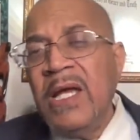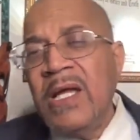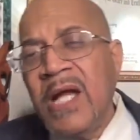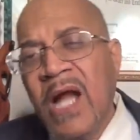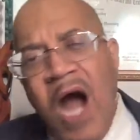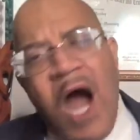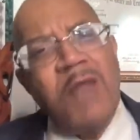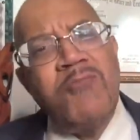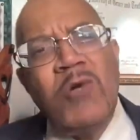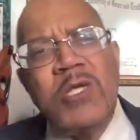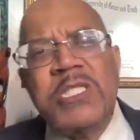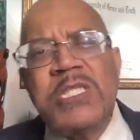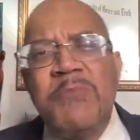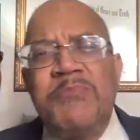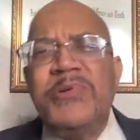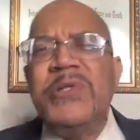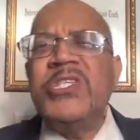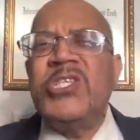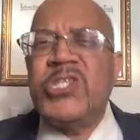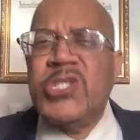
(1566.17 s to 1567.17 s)
God wants to
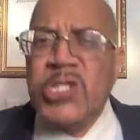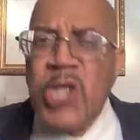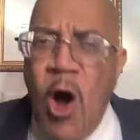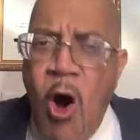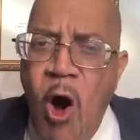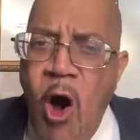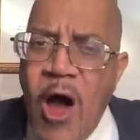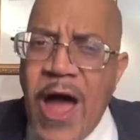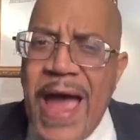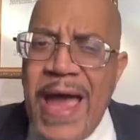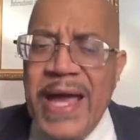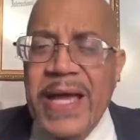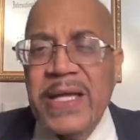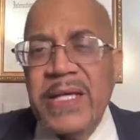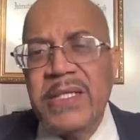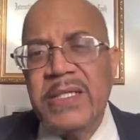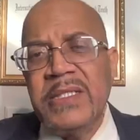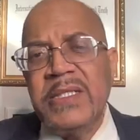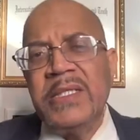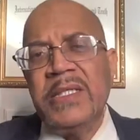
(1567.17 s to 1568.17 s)
put joy
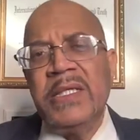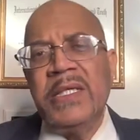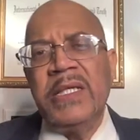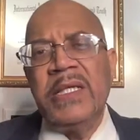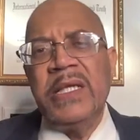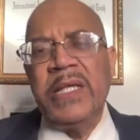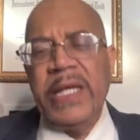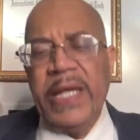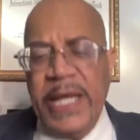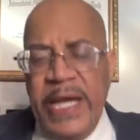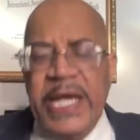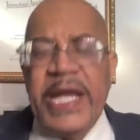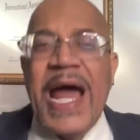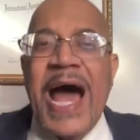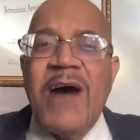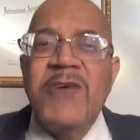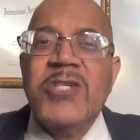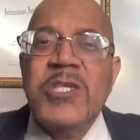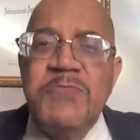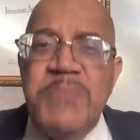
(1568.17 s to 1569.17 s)
in
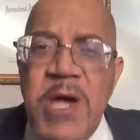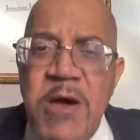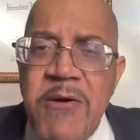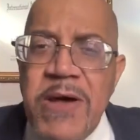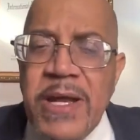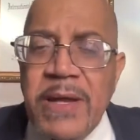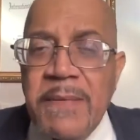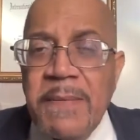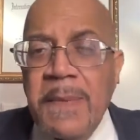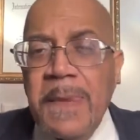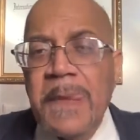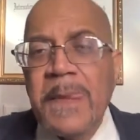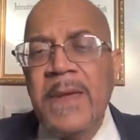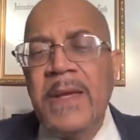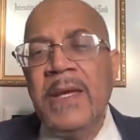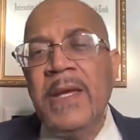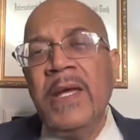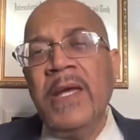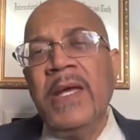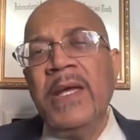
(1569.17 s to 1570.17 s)
our spirit.
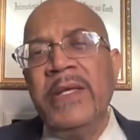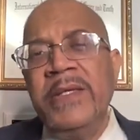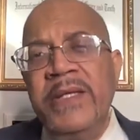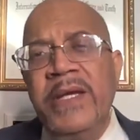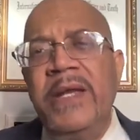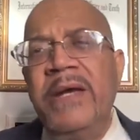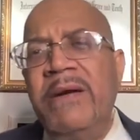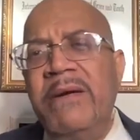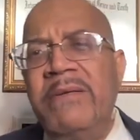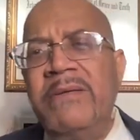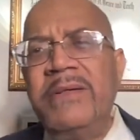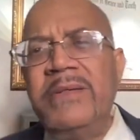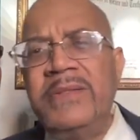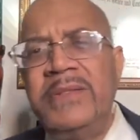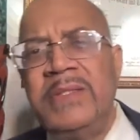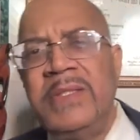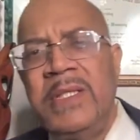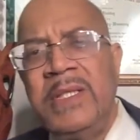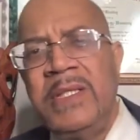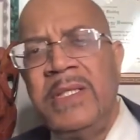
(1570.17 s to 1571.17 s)
You know,
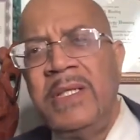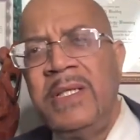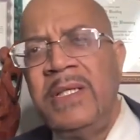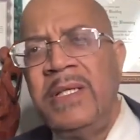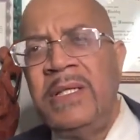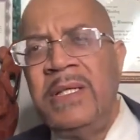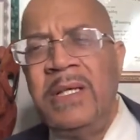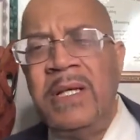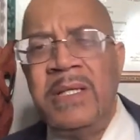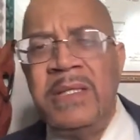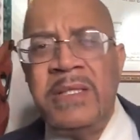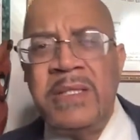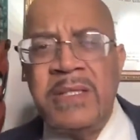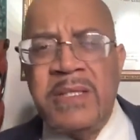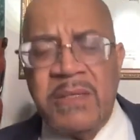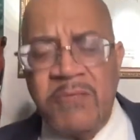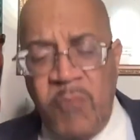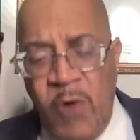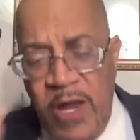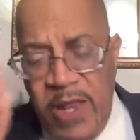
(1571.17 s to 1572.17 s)

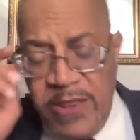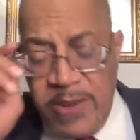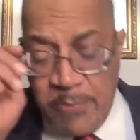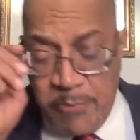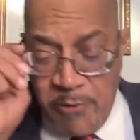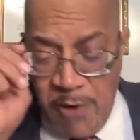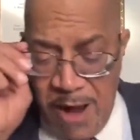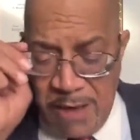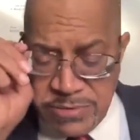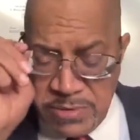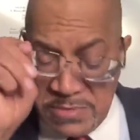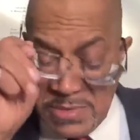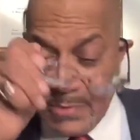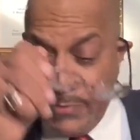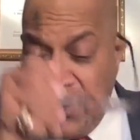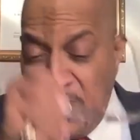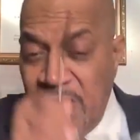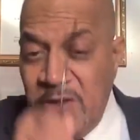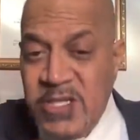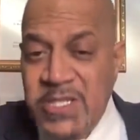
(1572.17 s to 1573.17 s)
one of the problems,
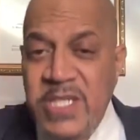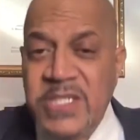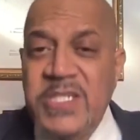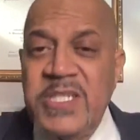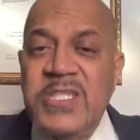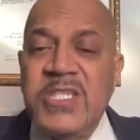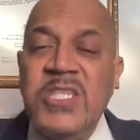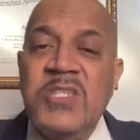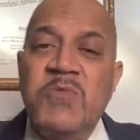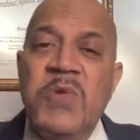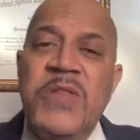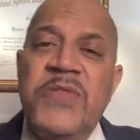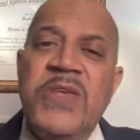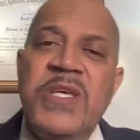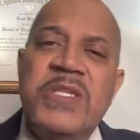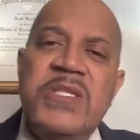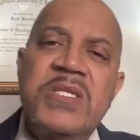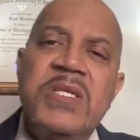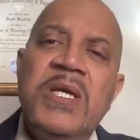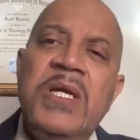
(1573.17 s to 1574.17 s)
brothers and sisters, with
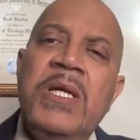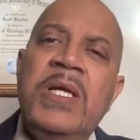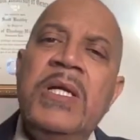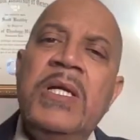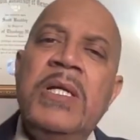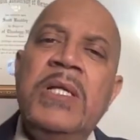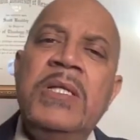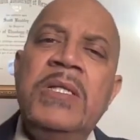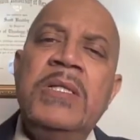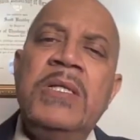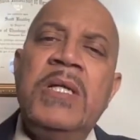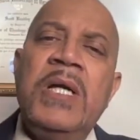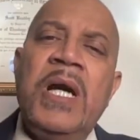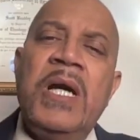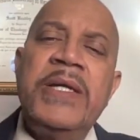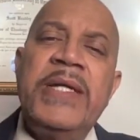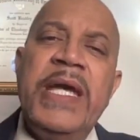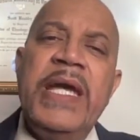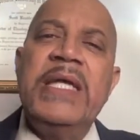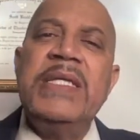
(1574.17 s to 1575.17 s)
this uh,
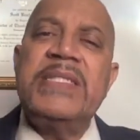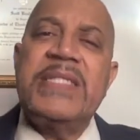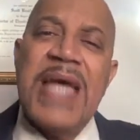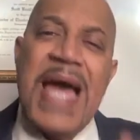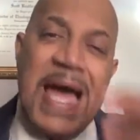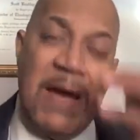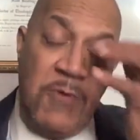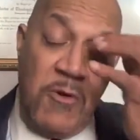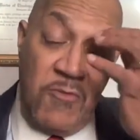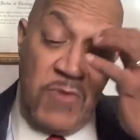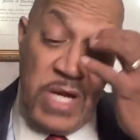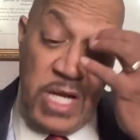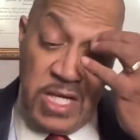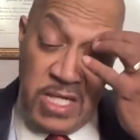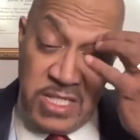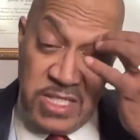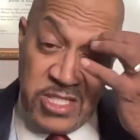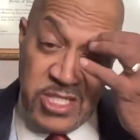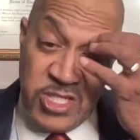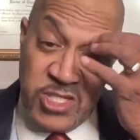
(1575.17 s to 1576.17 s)
day and time where we are
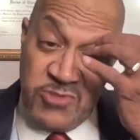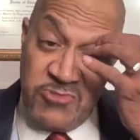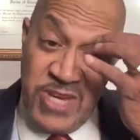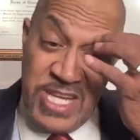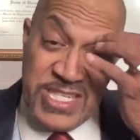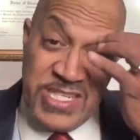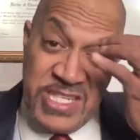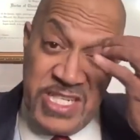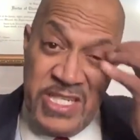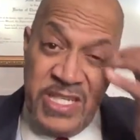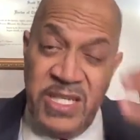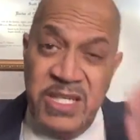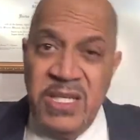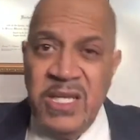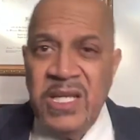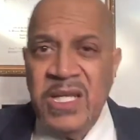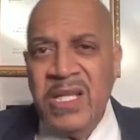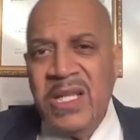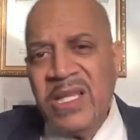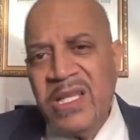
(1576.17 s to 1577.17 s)
stressing,
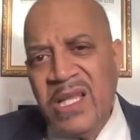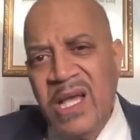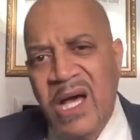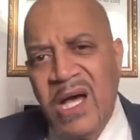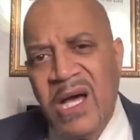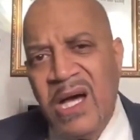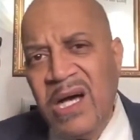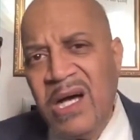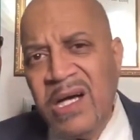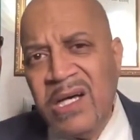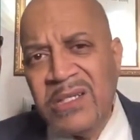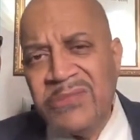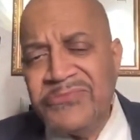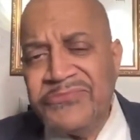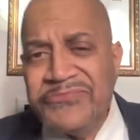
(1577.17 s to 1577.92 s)
uh,